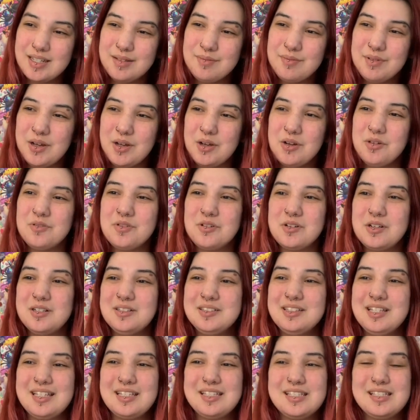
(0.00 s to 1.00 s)
But
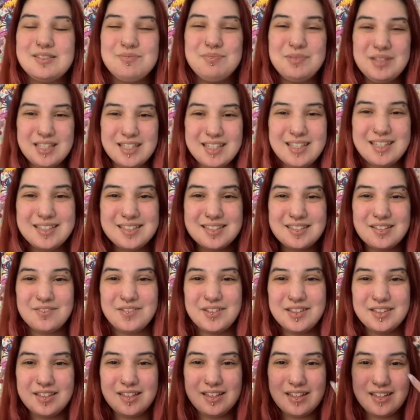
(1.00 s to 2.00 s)
overall, like speaking and stuff
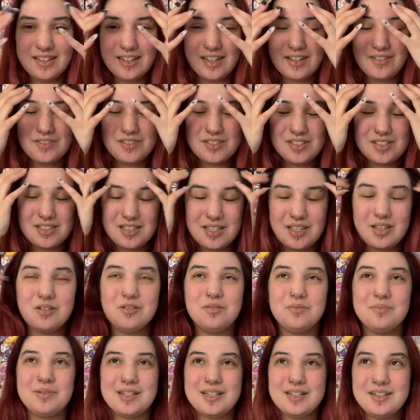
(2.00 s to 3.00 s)
like that, I was just like,
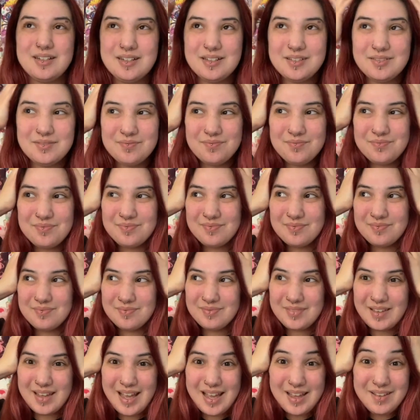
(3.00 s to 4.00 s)
oh my God,
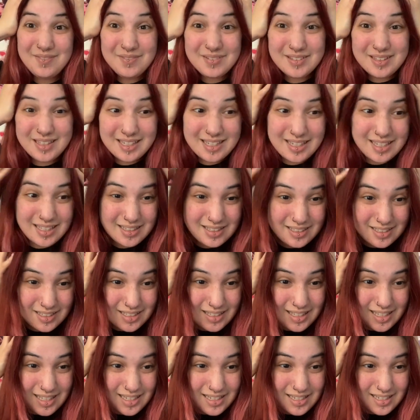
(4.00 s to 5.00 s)
I feel like I look
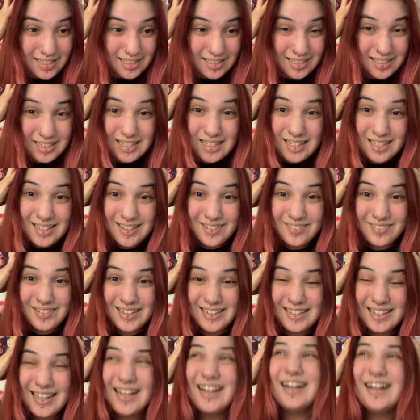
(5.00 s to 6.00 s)
like an idiot
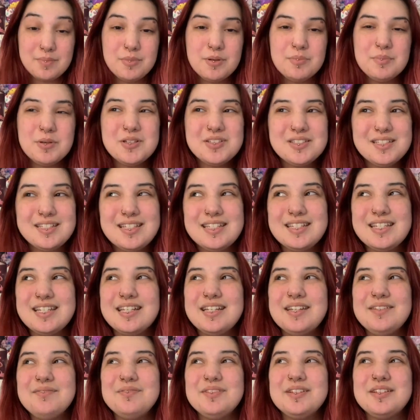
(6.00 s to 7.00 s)
right now. But most of the
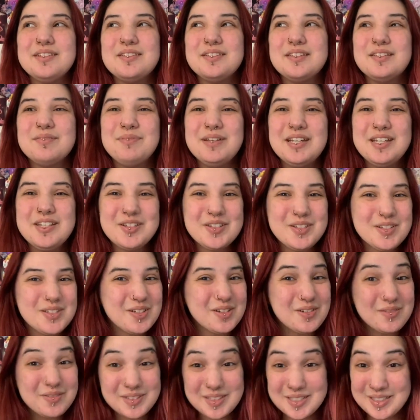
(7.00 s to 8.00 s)
time, the patrons
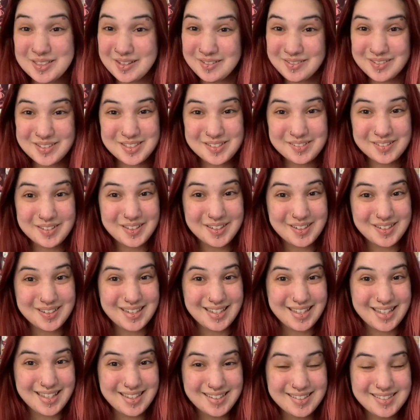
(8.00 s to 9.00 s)
don't really know what's going on
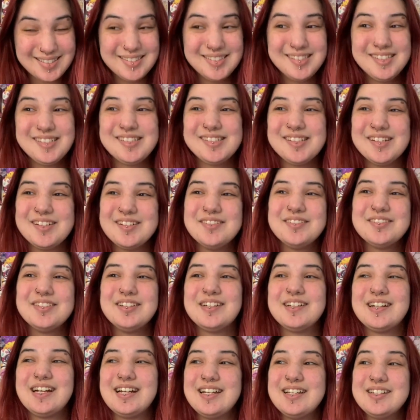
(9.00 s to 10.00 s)
either. So
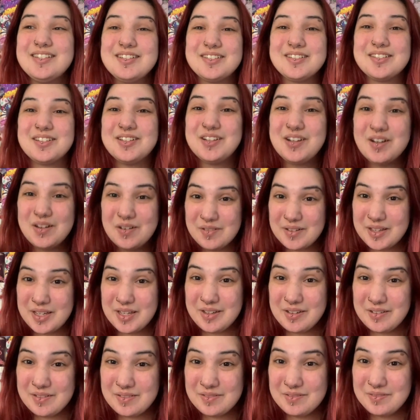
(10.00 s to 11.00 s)
they're kind of just
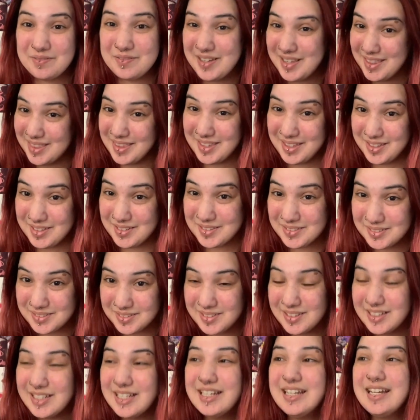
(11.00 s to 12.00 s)
going with
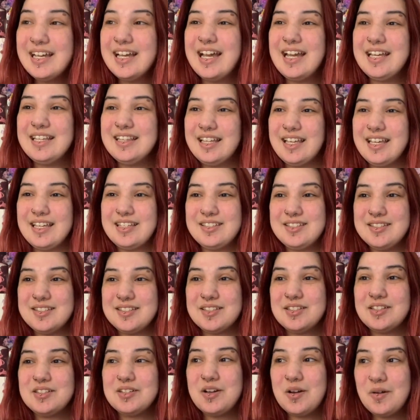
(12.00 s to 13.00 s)
you and like
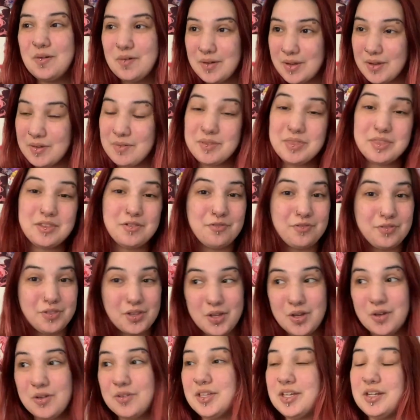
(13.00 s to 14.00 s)
just going with the
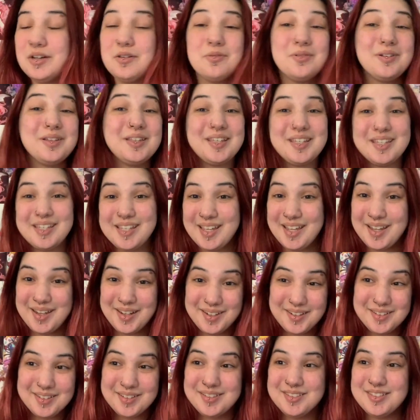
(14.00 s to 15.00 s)
flow. They don't really
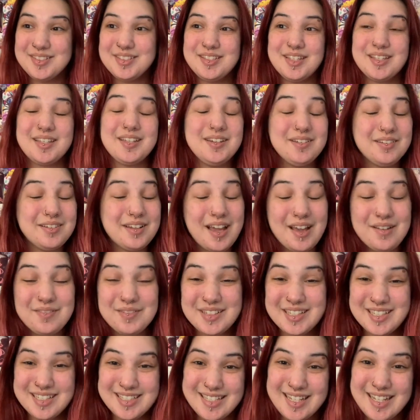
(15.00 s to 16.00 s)
care. They're just like here to have a
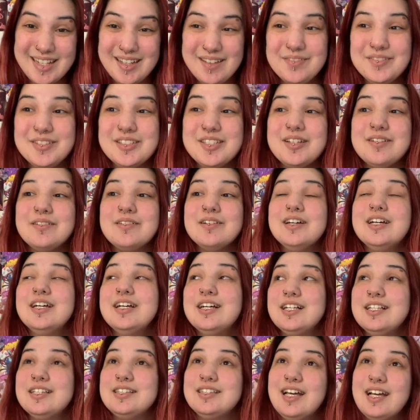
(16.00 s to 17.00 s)
good time. So
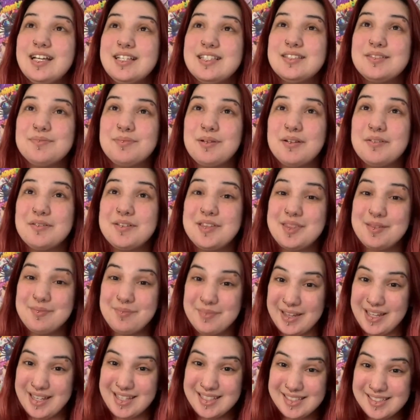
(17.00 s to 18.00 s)
that's probably the
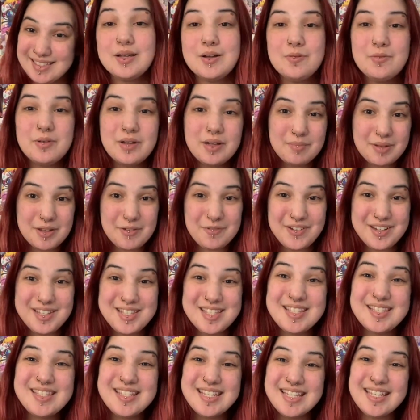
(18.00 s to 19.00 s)
best. One of my
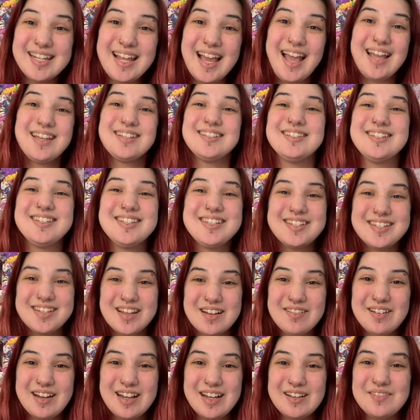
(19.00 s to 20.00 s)
friends did actually
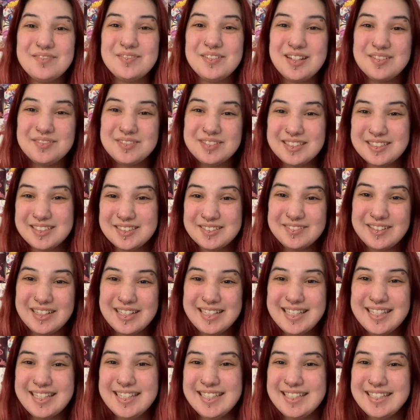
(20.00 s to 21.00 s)
show up. I'll put her
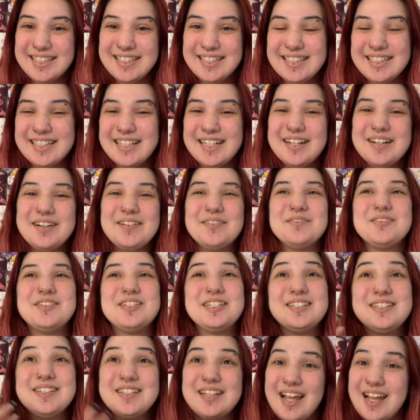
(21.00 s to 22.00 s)
right here.
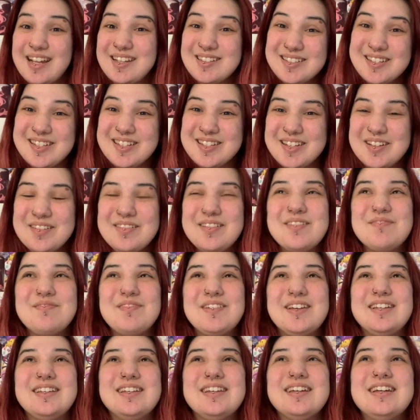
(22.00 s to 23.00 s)
She did actually show up
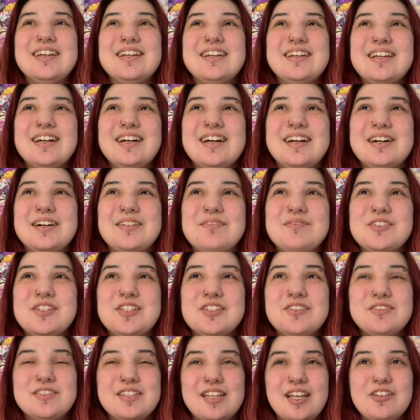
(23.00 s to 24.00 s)
and
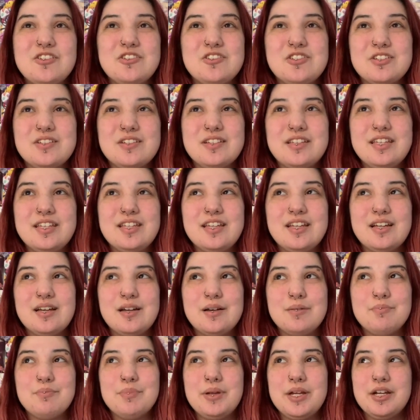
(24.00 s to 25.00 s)
she was actually
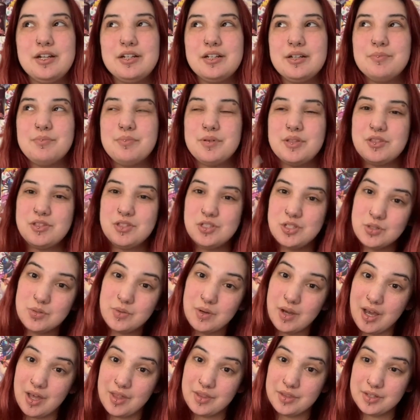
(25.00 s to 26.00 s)
paired up with
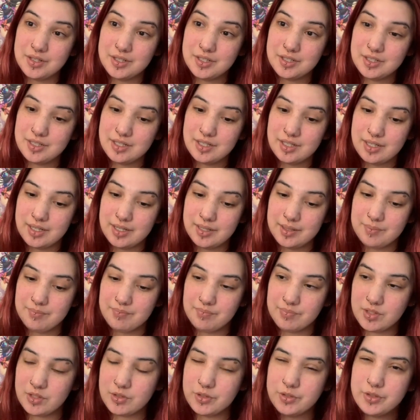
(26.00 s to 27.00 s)
2
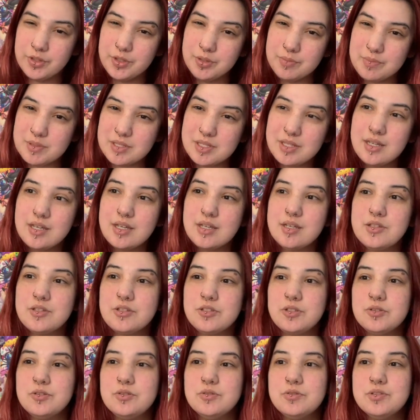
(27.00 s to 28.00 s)
other groups.
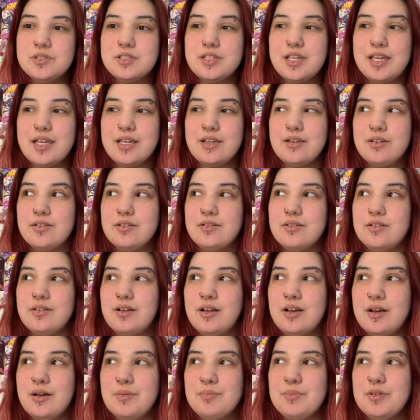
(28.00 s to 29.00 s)
So it was like
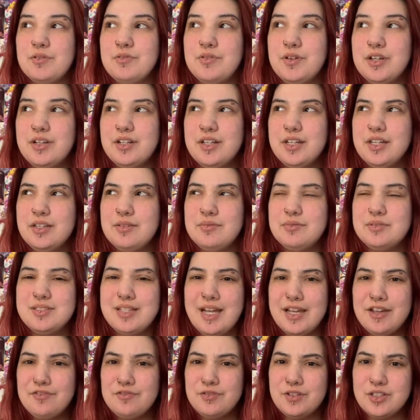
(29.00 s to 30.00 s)
a very
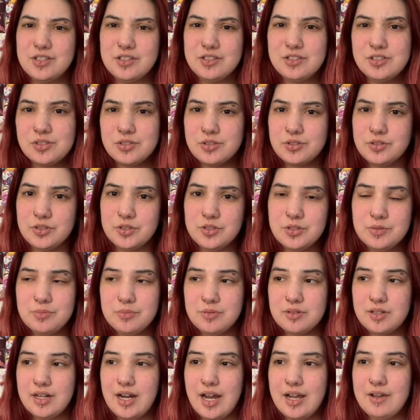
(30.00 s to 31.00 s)
diverse group
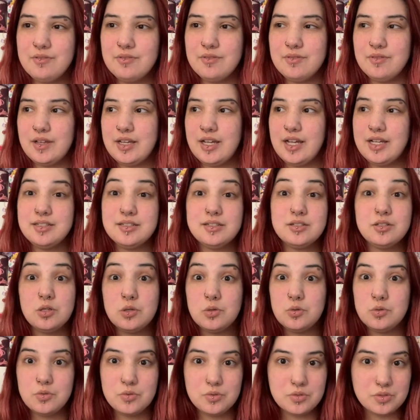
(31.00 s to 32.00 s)
where I didn't
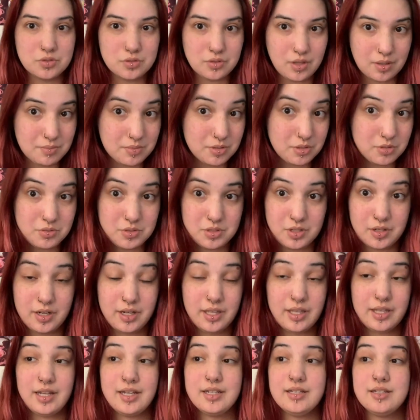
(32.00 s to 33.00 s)
know who was who. I'm so sorry.
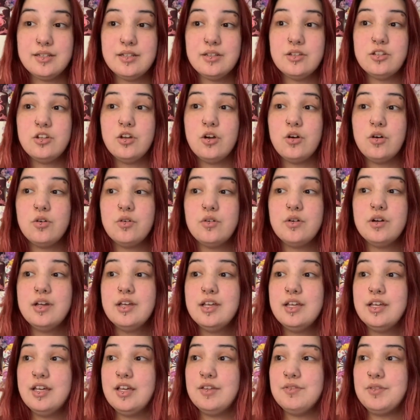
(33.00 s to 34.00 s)
Like, I didn't know
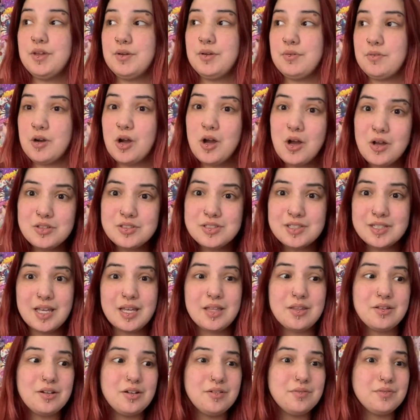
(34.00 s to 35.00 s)
if they were all
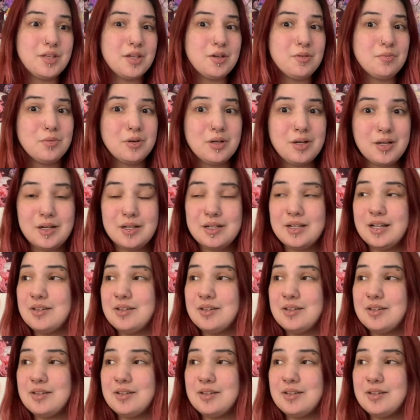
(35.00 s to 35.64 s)
together, if they weren't.